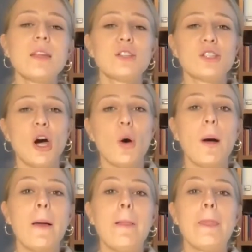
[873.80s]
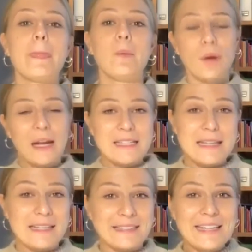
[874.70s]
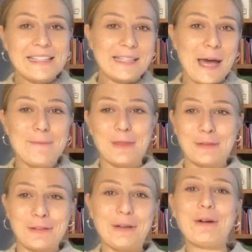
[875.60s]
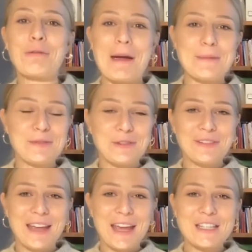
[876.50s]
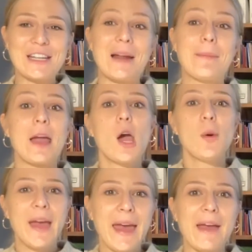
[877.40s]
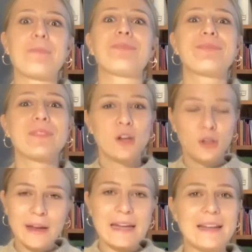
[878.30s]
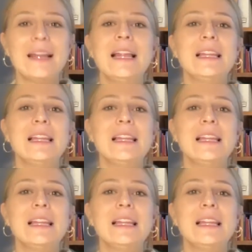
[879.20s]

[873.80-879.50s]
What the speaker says: So when I see these lists come through right before vacation, I'm like, okay, great.